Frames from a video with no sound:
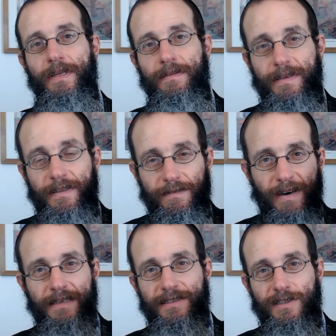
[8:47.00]
the
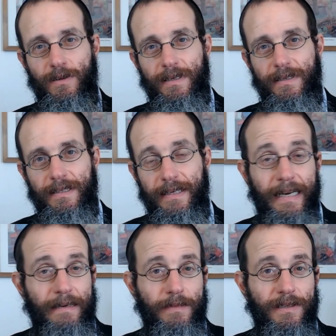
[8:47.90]
divine soul and the
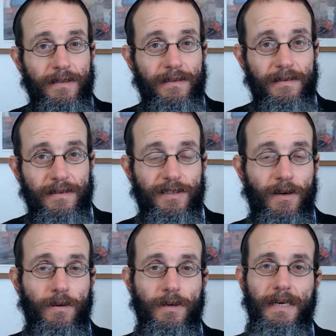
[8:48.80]
animal
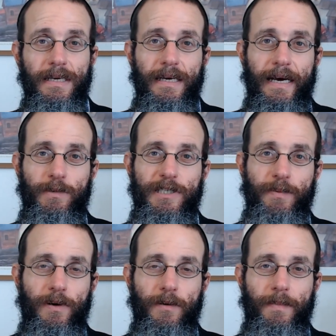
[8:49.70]
soul, and we
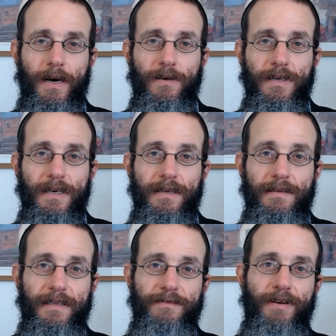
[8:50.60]
spoke about
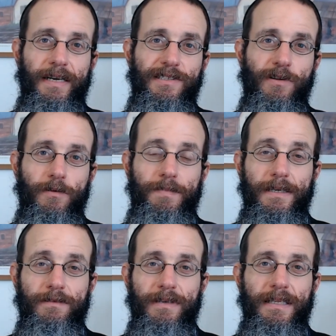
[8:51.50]
the divine soul
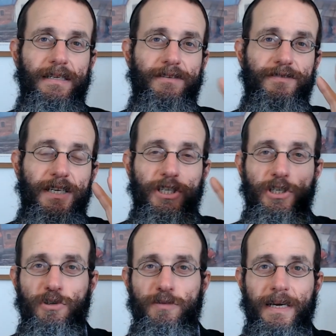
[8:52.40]
being really a
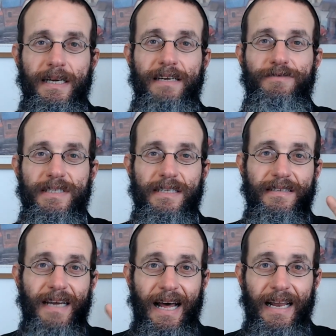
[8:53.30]
huge,
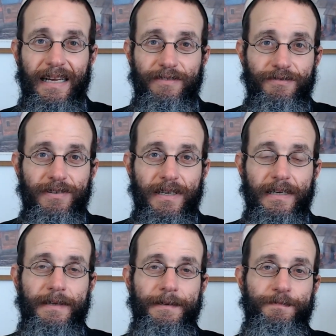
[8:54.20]
magnificent aleph,
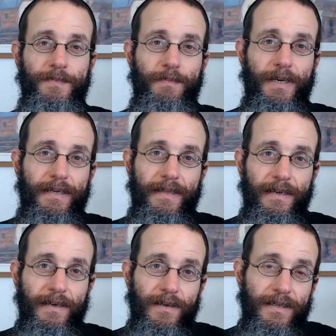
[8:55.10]
but
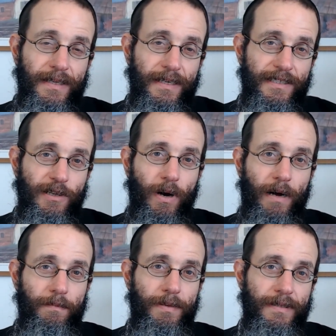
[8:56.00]
that is so
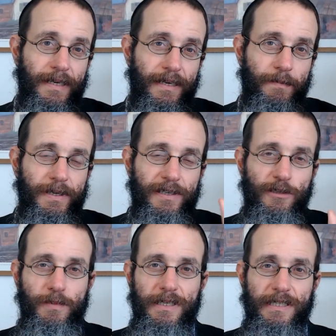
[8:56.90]
humble that it appears
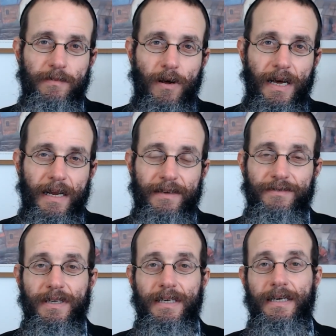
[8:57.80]
to be a small
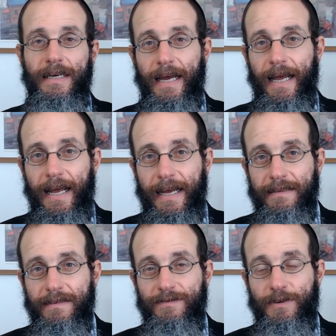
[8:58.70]
aleph.
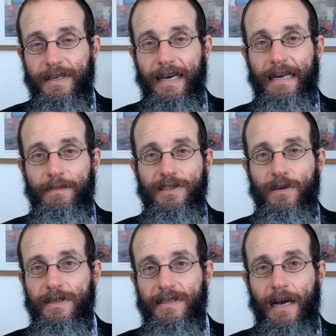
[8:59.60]
And for the animal
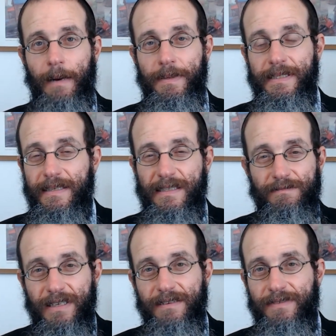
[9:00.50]
soul, it's the opposite. It's
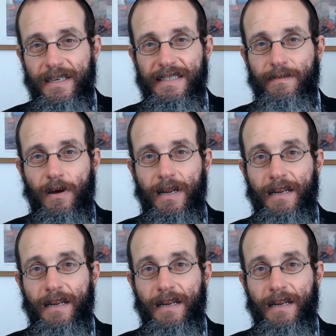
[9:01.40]
really a very small